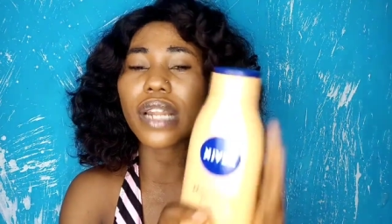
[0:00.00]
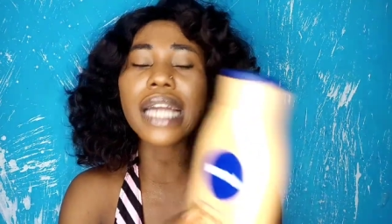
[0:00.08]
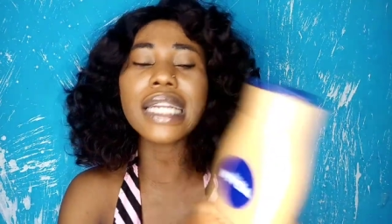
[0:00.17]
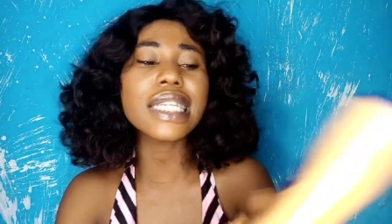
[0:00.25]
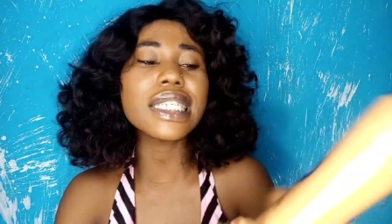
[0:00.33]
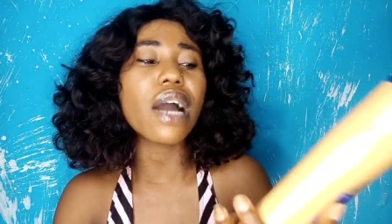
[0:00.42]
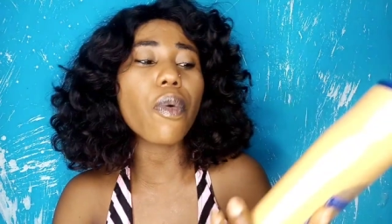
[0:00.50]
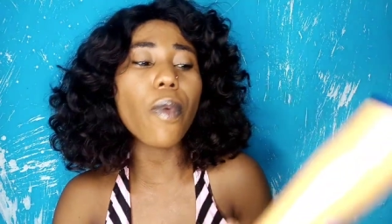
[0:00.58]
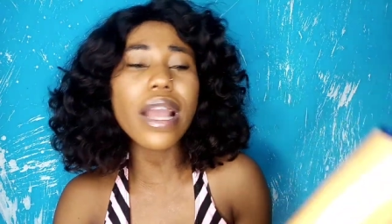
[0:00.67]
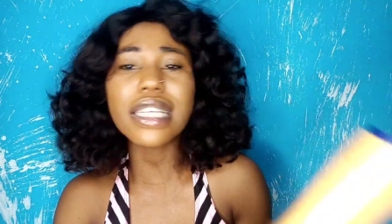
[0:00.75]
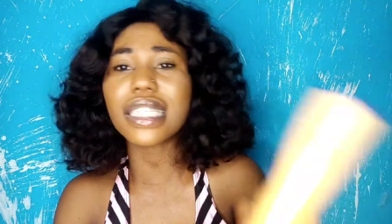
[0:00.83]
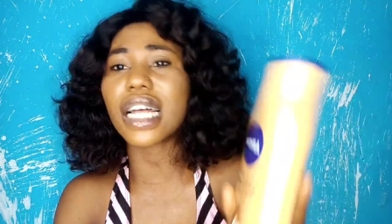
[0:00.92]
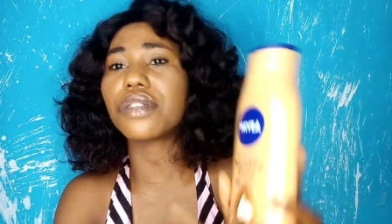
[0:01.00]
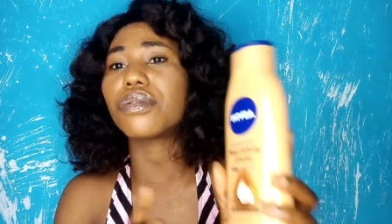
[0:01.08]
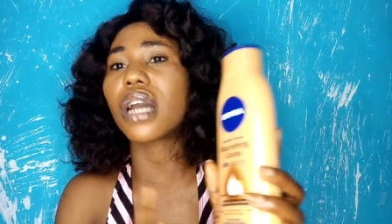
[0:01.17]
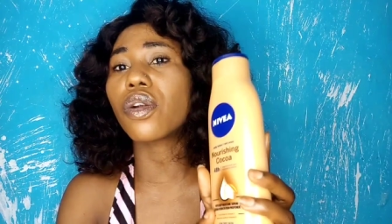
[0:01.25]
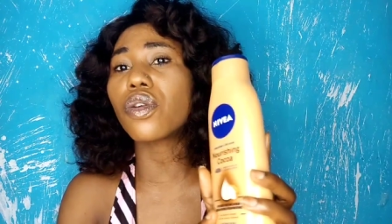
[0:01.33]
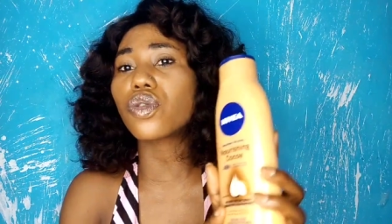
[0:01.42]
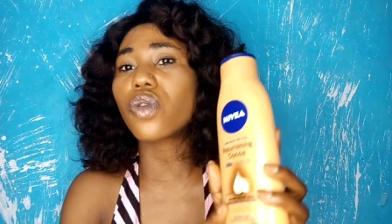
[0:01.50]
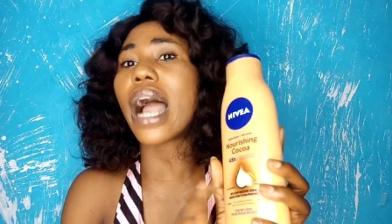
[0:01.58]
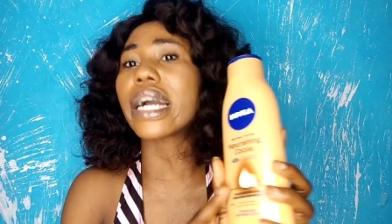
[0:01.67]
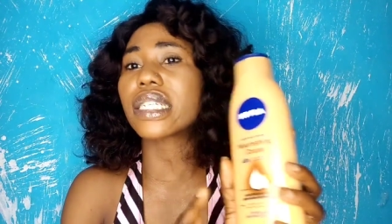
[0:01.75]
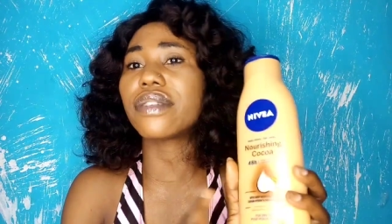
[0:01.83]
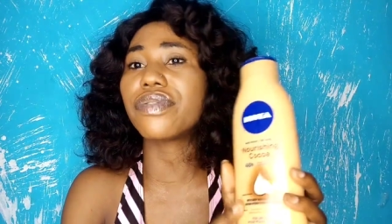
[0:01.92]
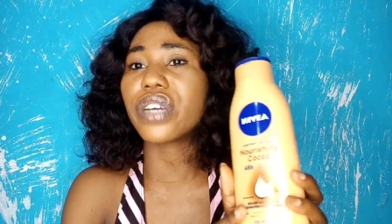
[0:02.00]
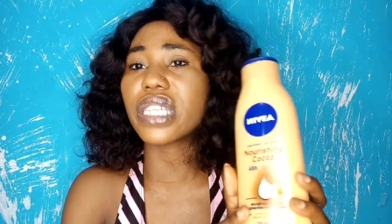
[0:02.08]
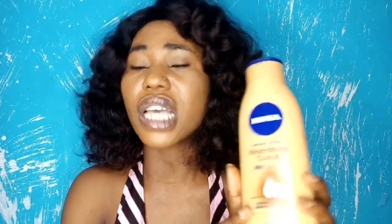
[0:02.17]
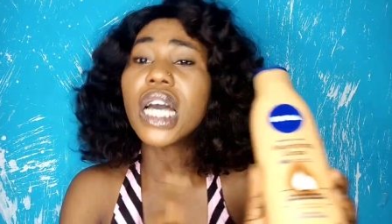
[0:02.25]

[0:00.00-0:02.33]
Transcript: And then there are ways that you can also activate